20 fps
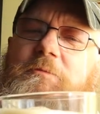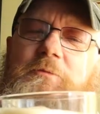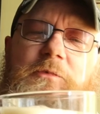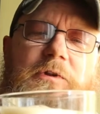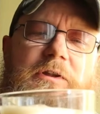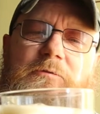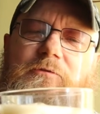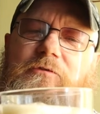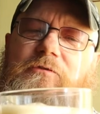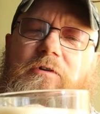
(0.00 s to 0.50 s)

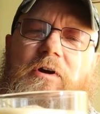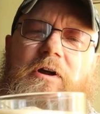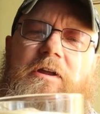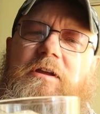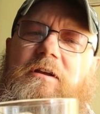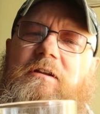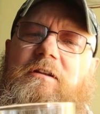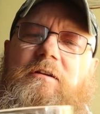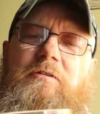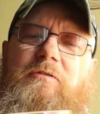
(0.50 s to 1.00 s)
But it was
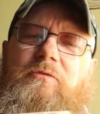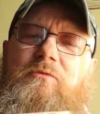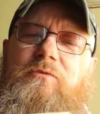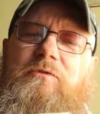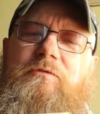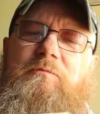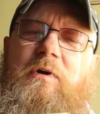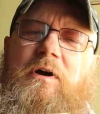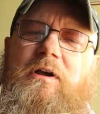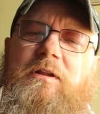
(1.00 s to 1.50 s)
great, and I
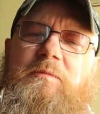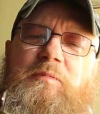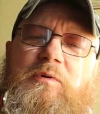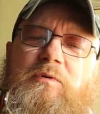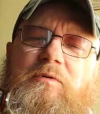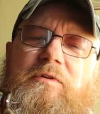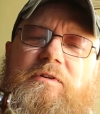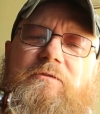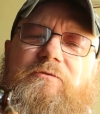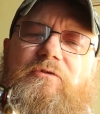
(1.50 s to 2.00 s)
always made a
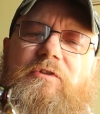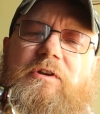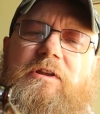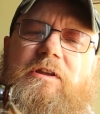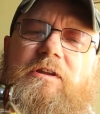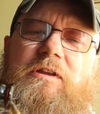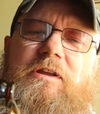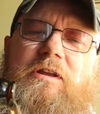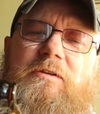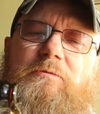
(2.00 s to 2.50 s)
point of
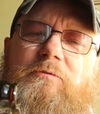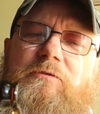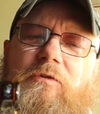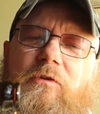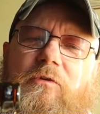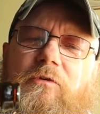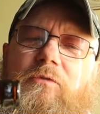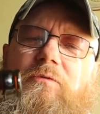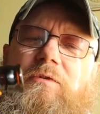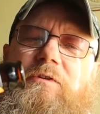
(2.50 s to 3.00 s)
drinking it. It was
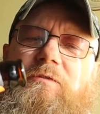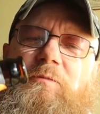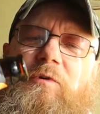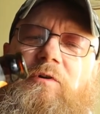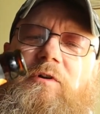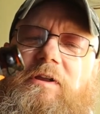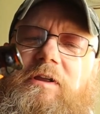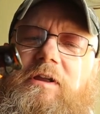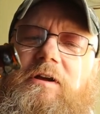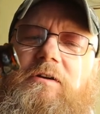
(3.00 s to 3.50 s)
always
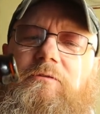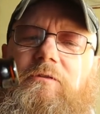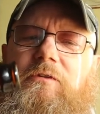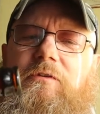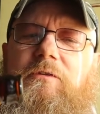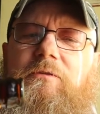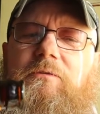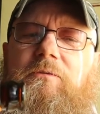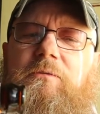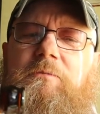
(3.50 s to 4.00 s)
my
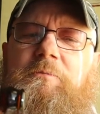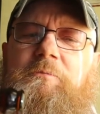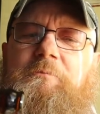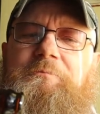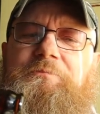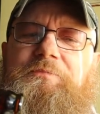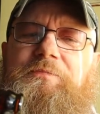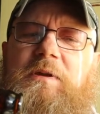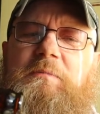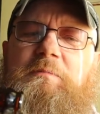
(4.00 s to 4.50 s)
go-to
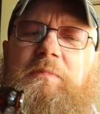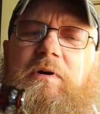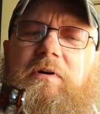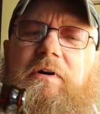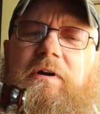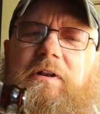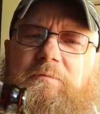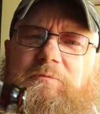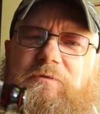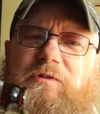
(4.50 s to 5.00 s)

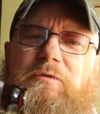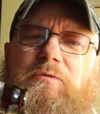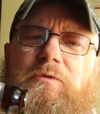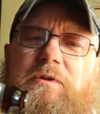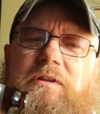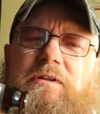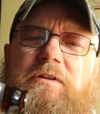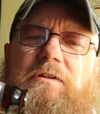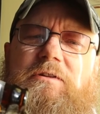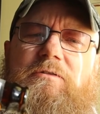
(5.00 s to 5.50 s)
pint. I'm
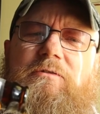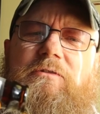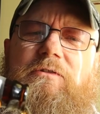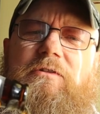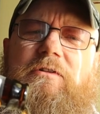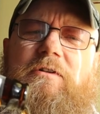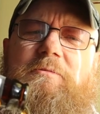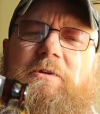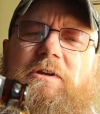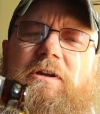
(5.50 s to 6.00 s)
talking a long
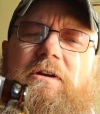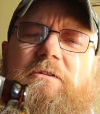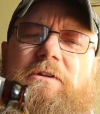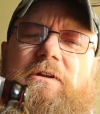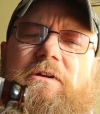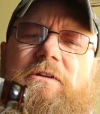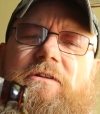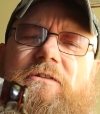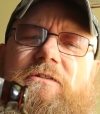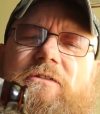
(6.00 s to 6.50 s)
time ago
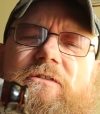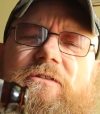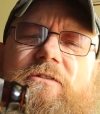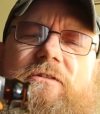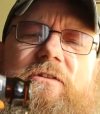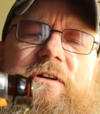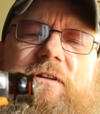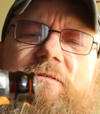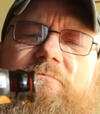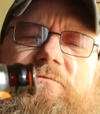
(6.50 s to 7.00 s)
now. This is
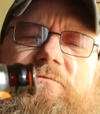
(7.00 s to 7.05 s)
like,